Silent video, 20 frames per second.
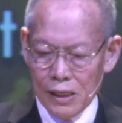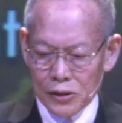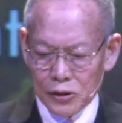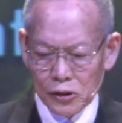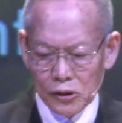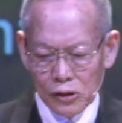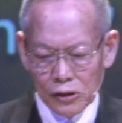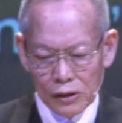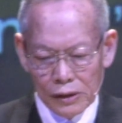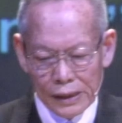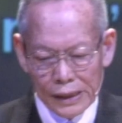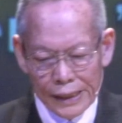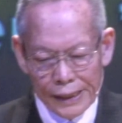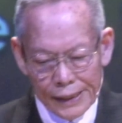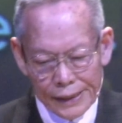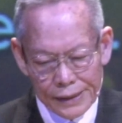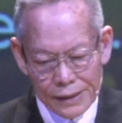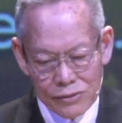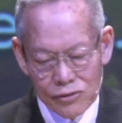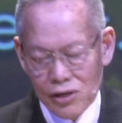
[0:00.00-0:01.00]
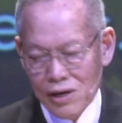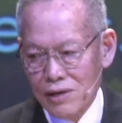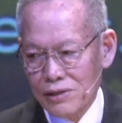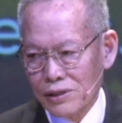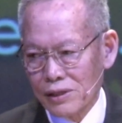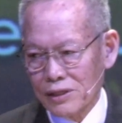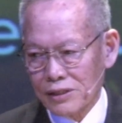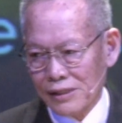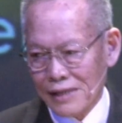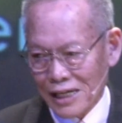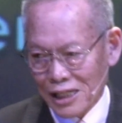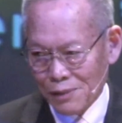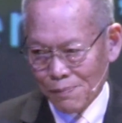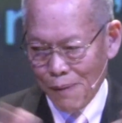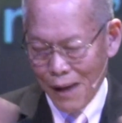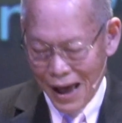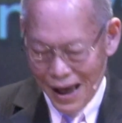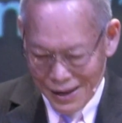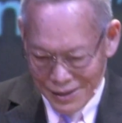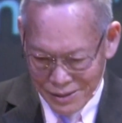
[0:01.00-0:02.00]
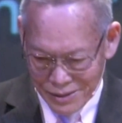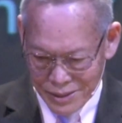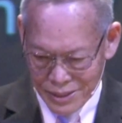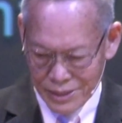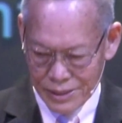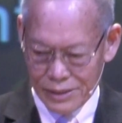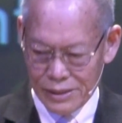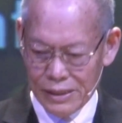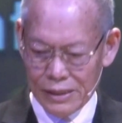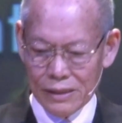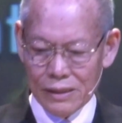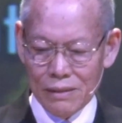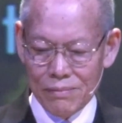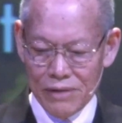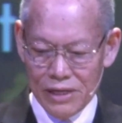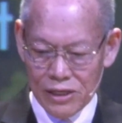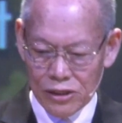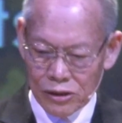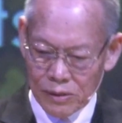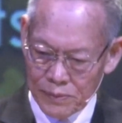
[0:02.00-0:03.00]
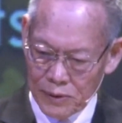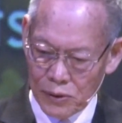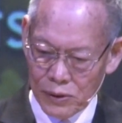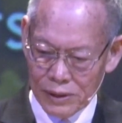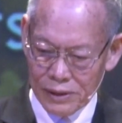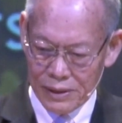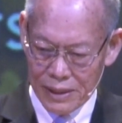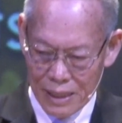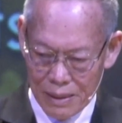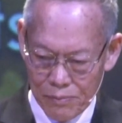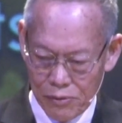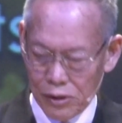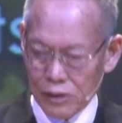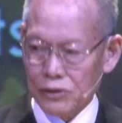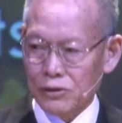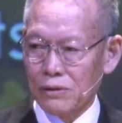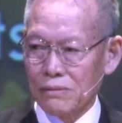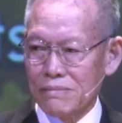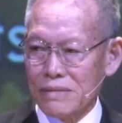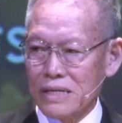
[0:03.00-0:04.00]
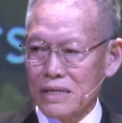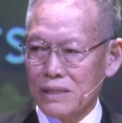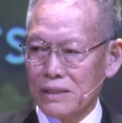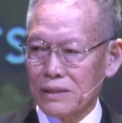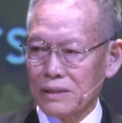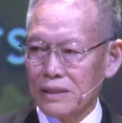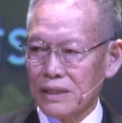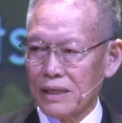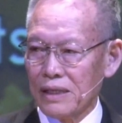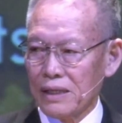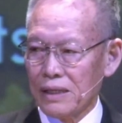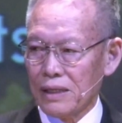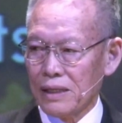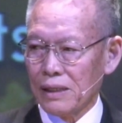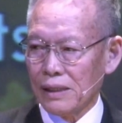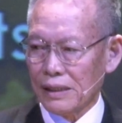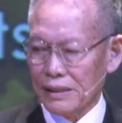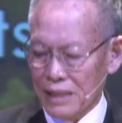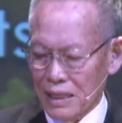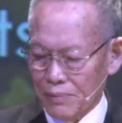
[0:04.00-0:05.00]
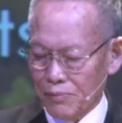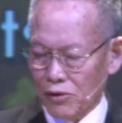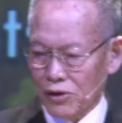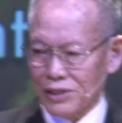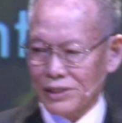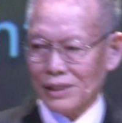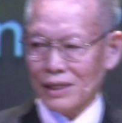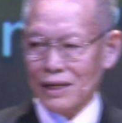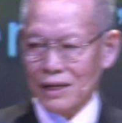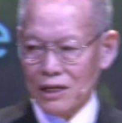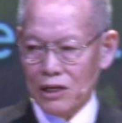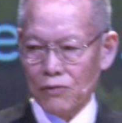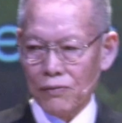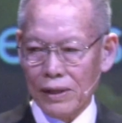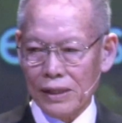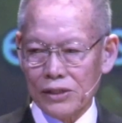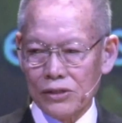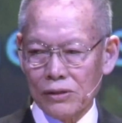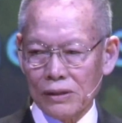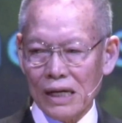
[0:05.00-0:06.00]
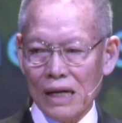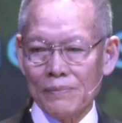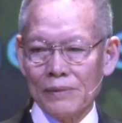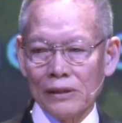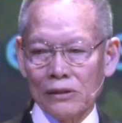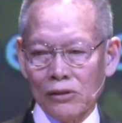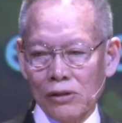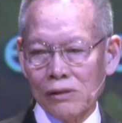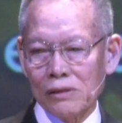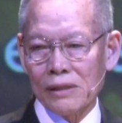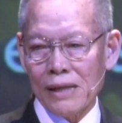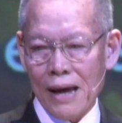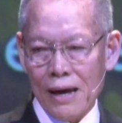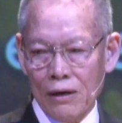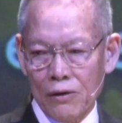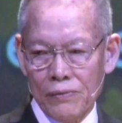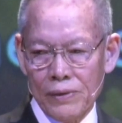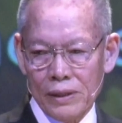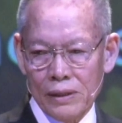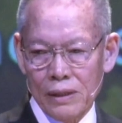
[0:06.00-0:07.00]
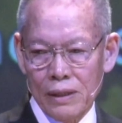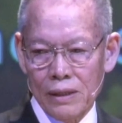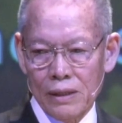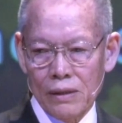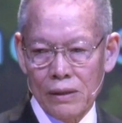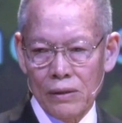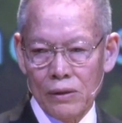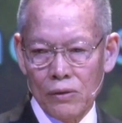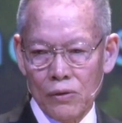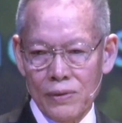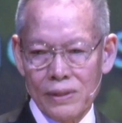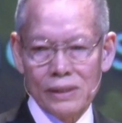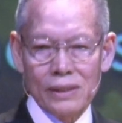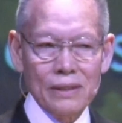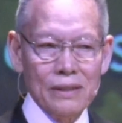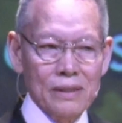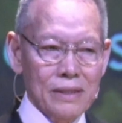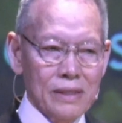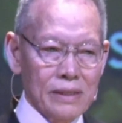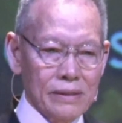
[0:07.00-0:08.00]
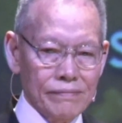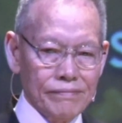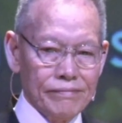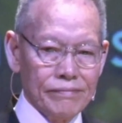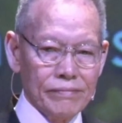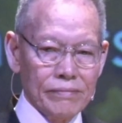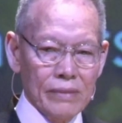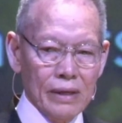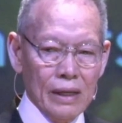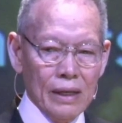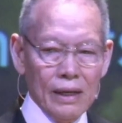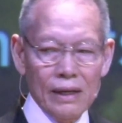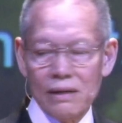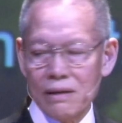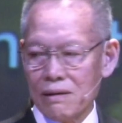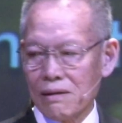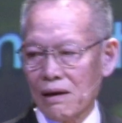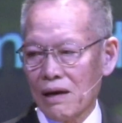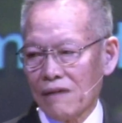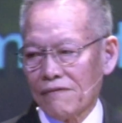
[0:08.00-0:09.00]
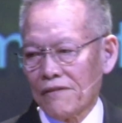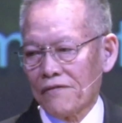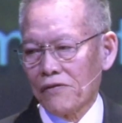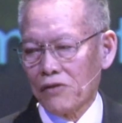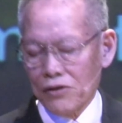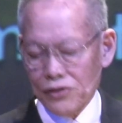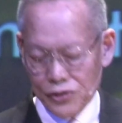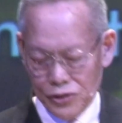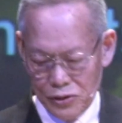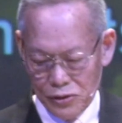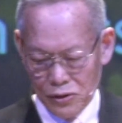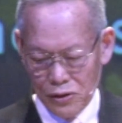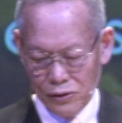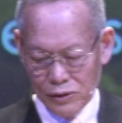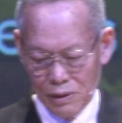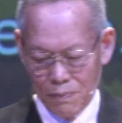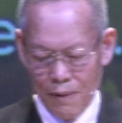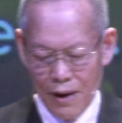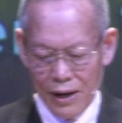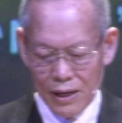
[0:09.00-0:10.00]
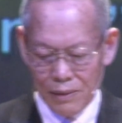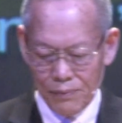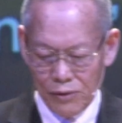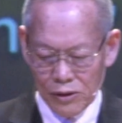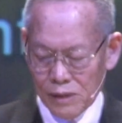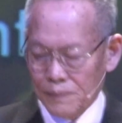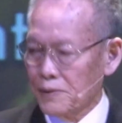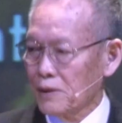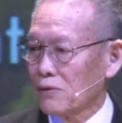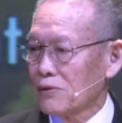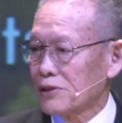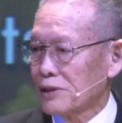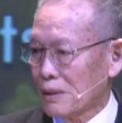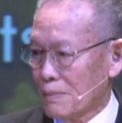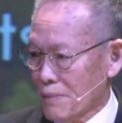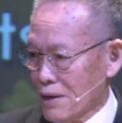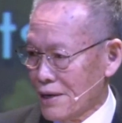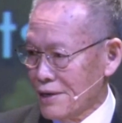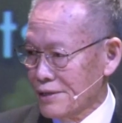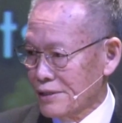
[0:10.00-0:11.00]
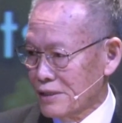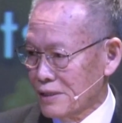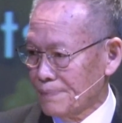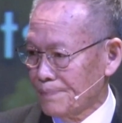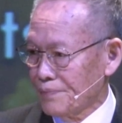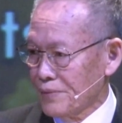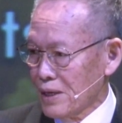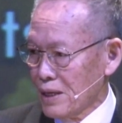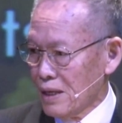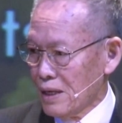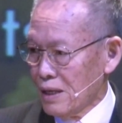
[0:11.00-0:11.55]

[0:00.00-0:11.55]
So uh, Jesus expanded the meaning of the word neighbor to mean a neighbor is anyone you come in contact with who is in need. And he gave, of course, you know, the parable of the Good Samaritan